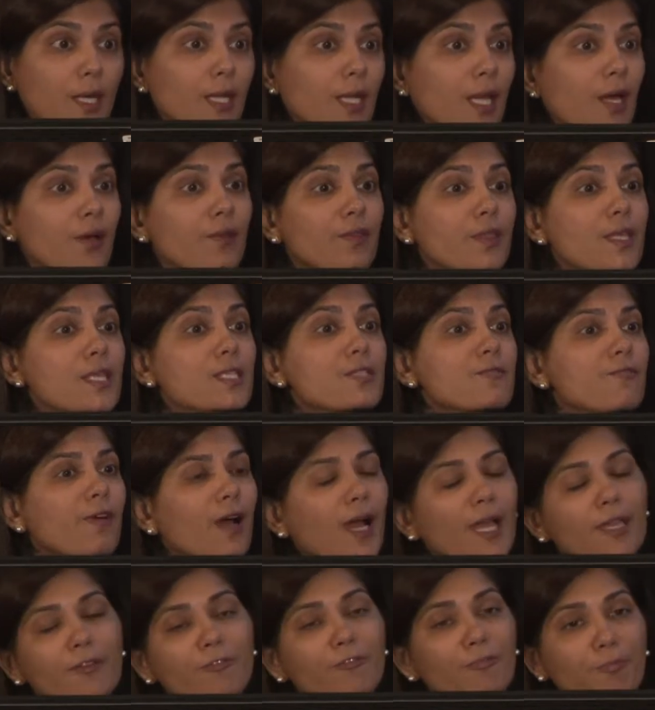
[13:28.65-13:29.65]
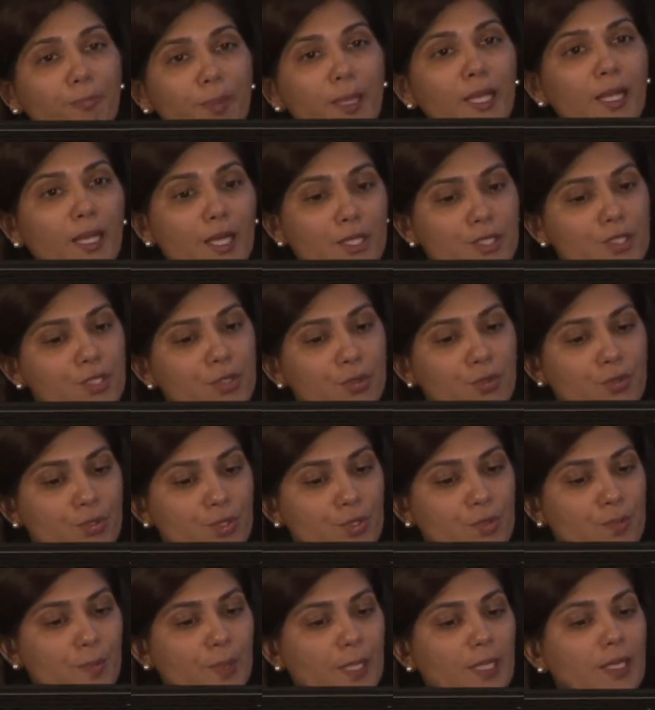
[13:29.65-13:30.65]
Now, these 5 pillars, so to
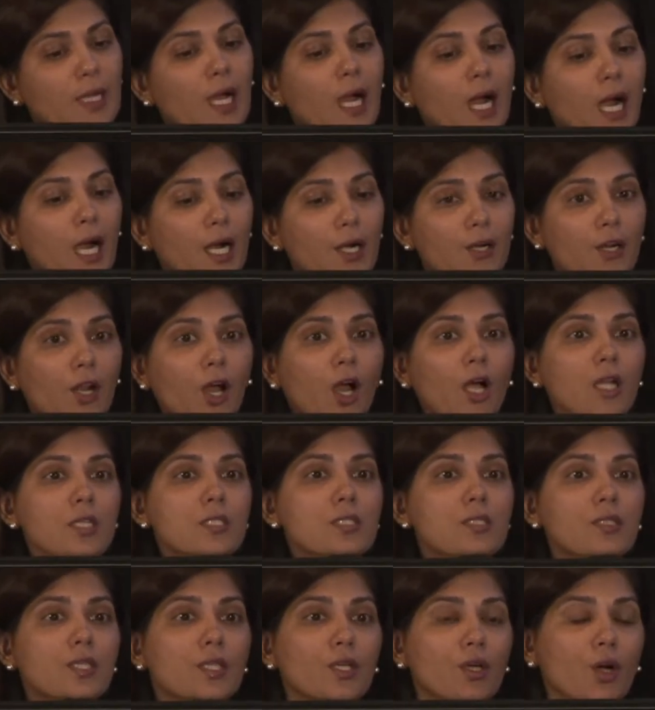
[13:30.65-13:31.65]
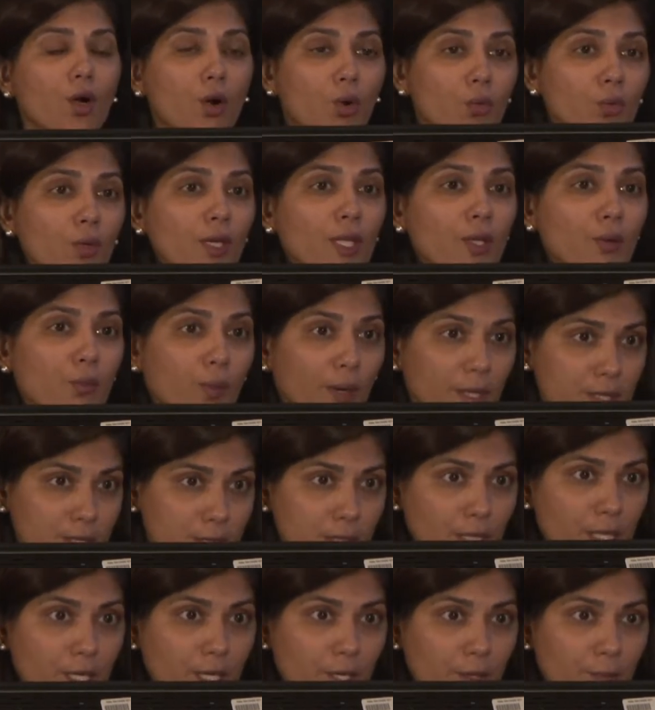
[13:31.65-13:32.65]
speak, are not the only ones
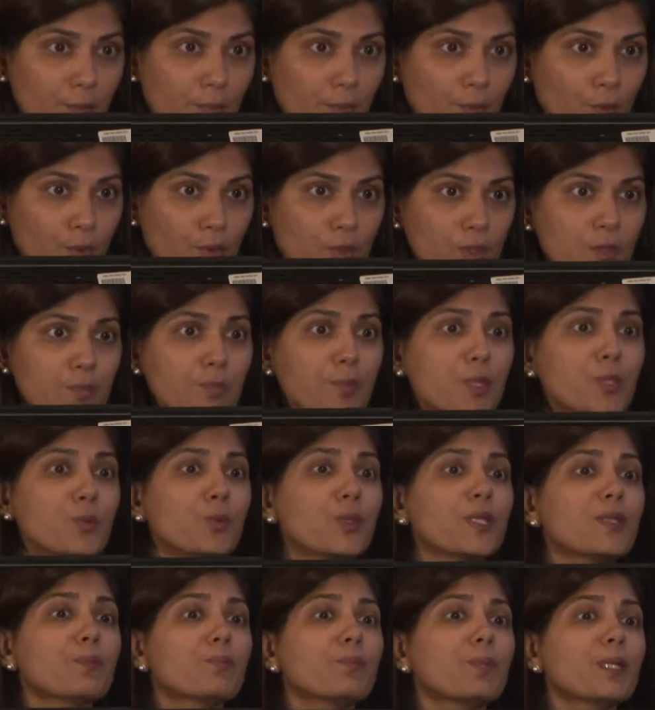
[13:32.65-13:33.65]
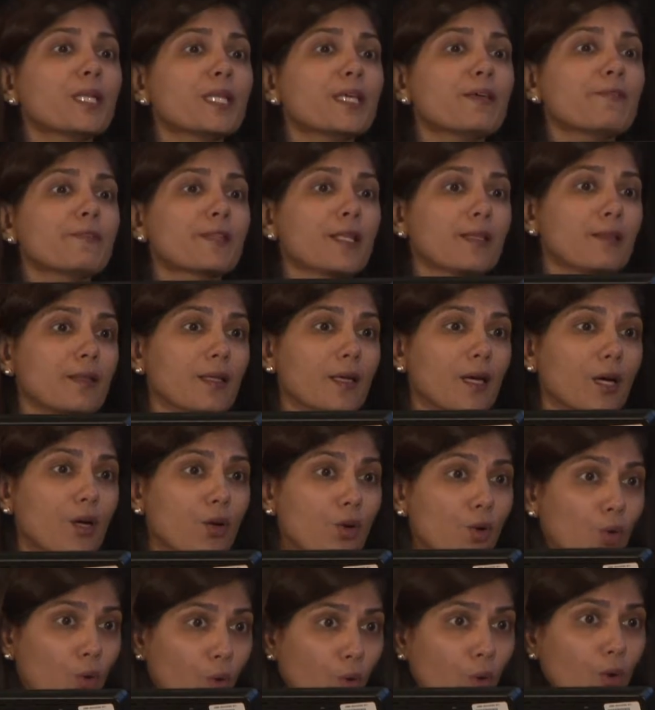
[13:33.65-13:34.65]
that are important, but we believe that they are
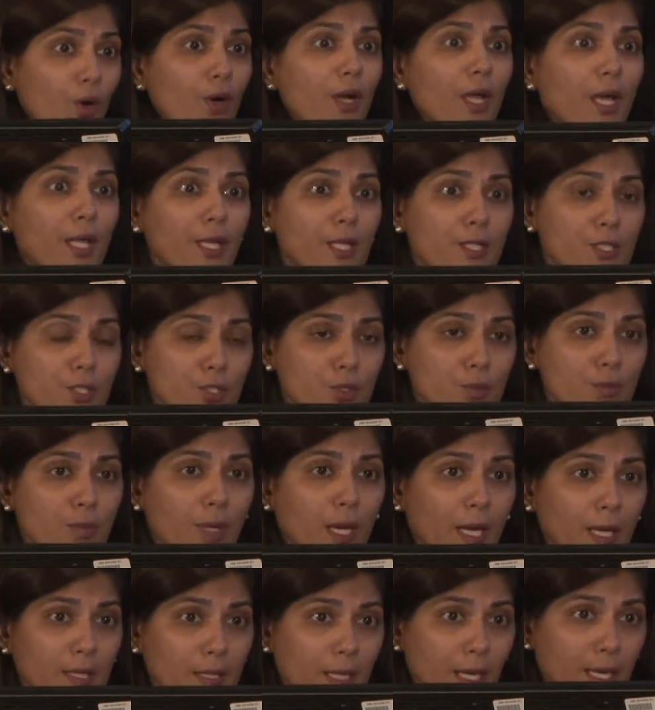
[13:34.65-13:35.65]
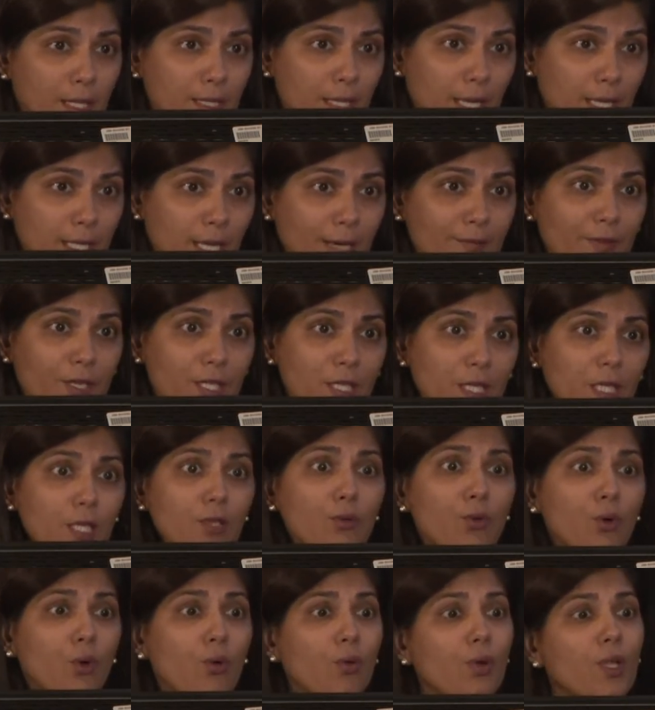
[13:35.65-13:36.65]
core and have a key
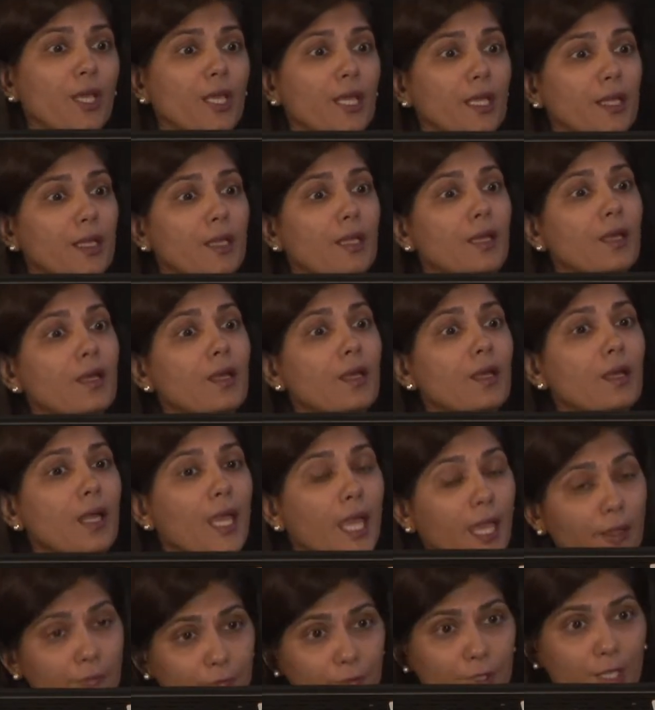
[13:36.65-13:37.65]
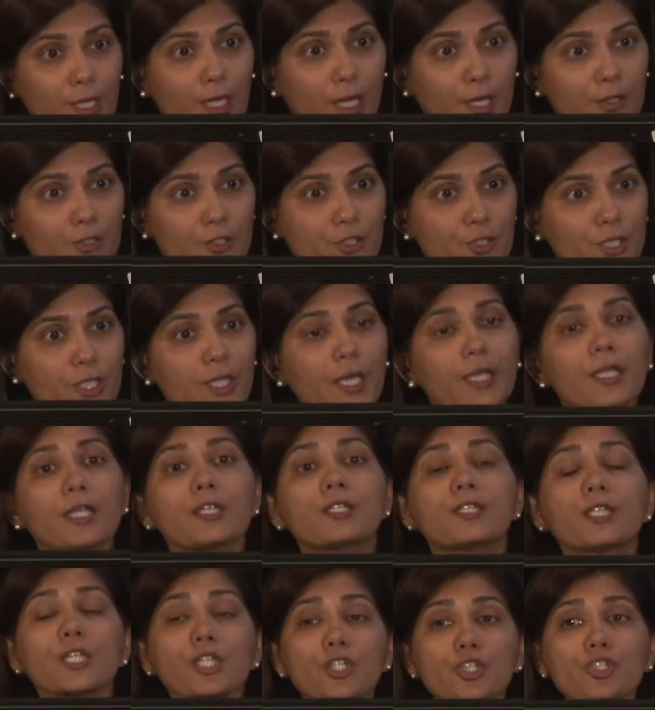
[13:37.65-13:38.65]
role in every country, and
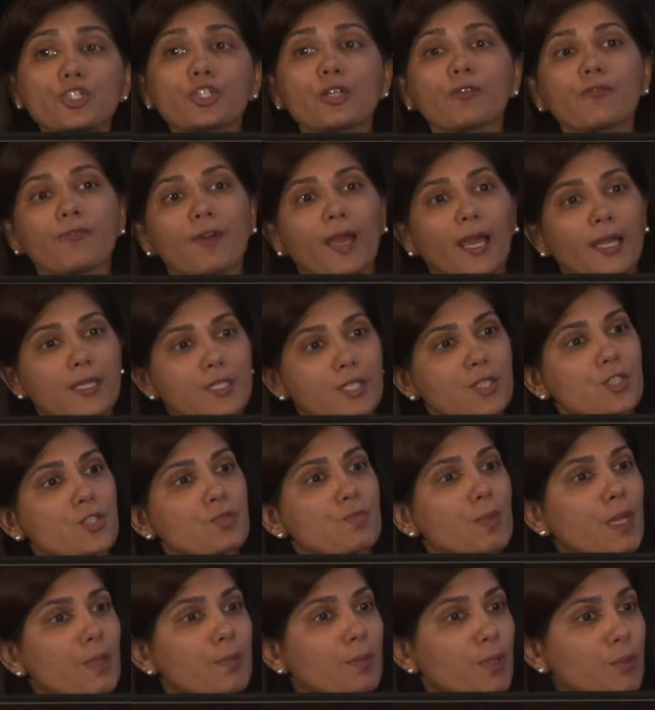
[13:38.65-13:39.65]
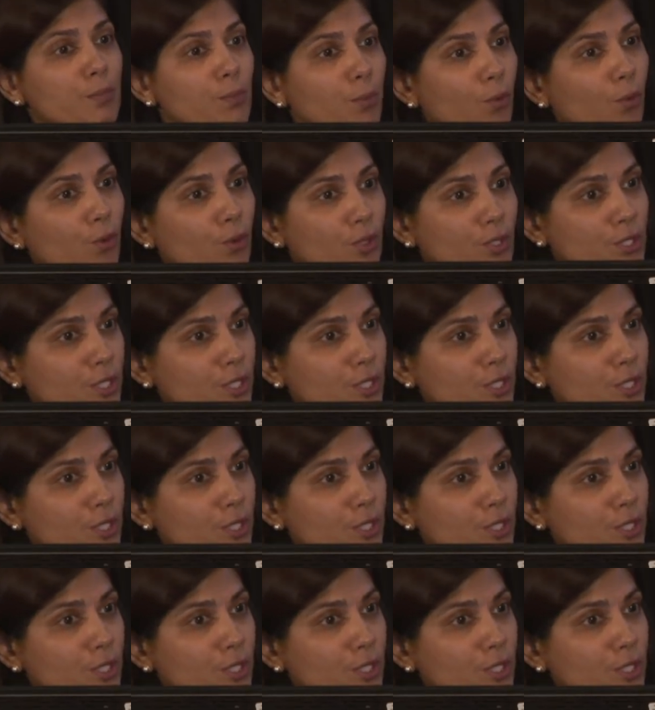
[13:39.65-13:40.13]
additional factors may be important